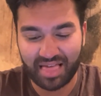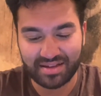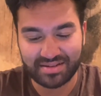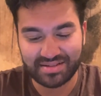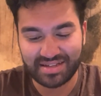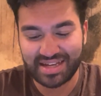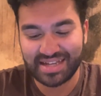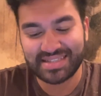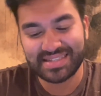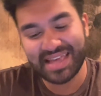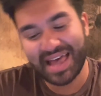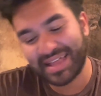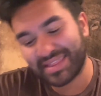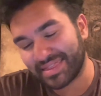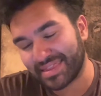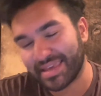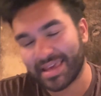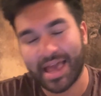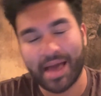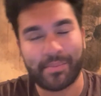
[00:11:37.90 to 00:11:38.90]
It's at
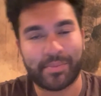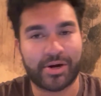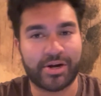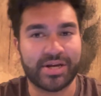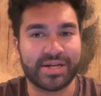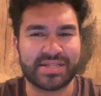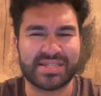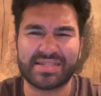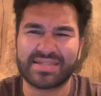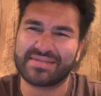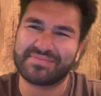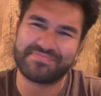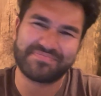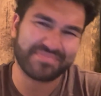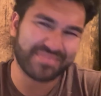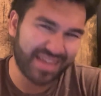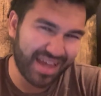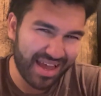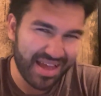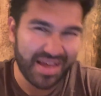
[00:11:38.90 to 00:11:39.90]
the Emirates.
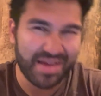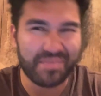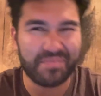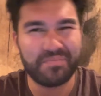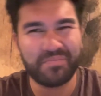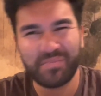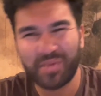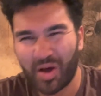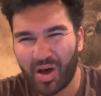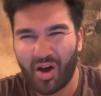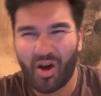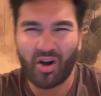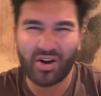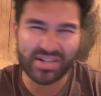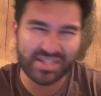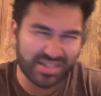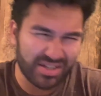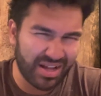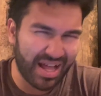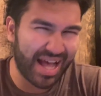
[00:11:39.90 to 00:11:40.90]

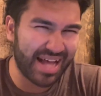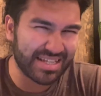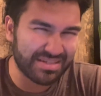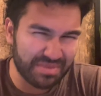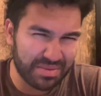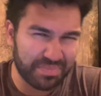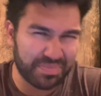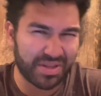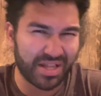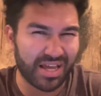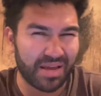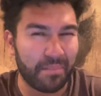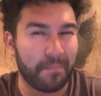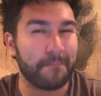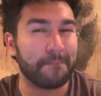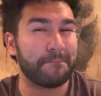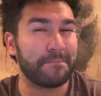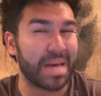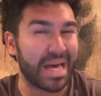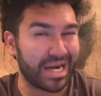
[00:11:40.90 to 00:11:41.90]
Arsenal has been playing
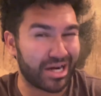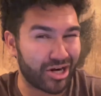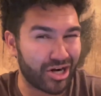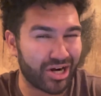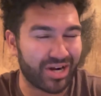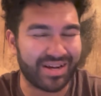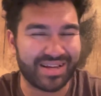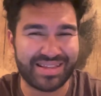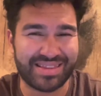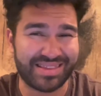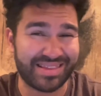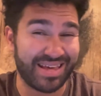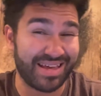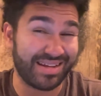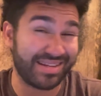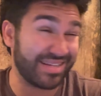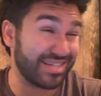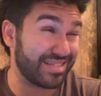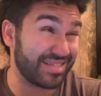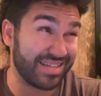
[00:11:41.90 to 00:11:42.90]
better. They
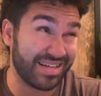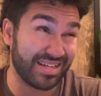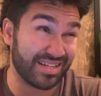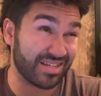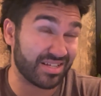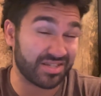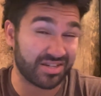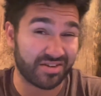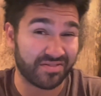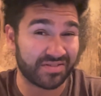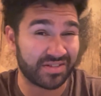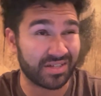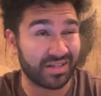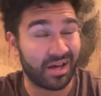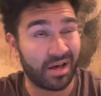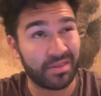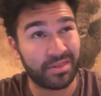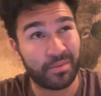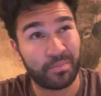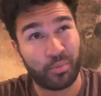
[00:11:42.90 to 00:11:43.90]
didn't deserve
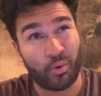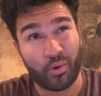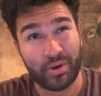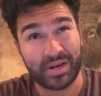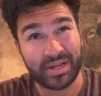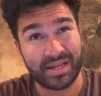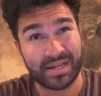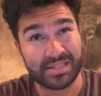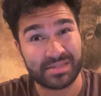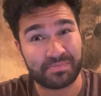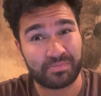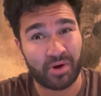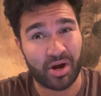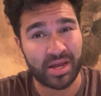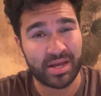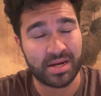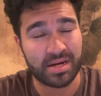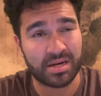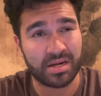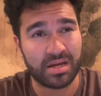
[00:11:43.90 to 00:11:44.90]
the point against
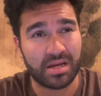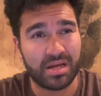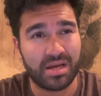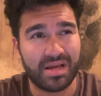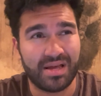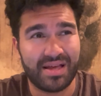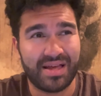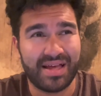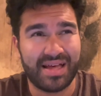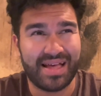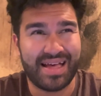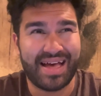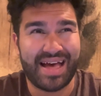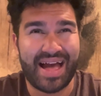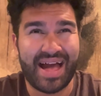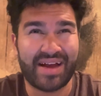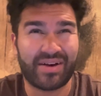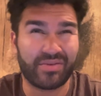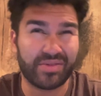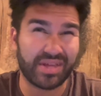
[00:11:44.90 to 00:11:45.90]
Brighton.
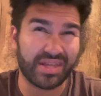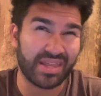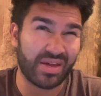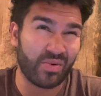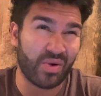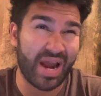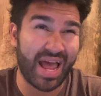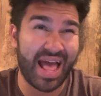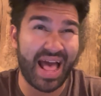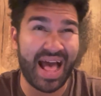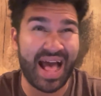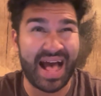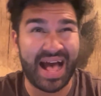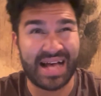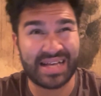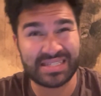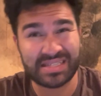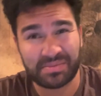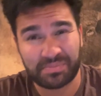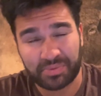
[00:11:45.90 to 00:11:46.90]
I don't think they were
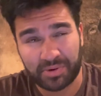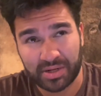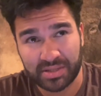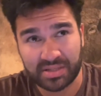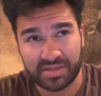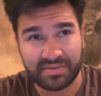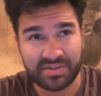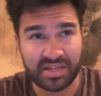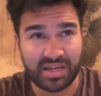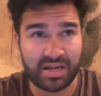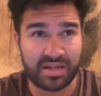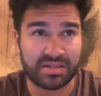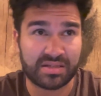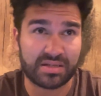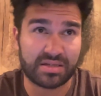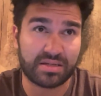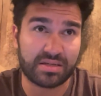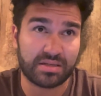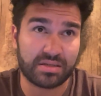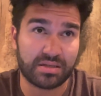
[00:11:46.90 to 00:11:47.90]
as impressive
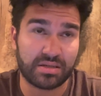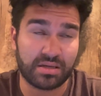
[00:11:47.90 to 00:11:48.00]
against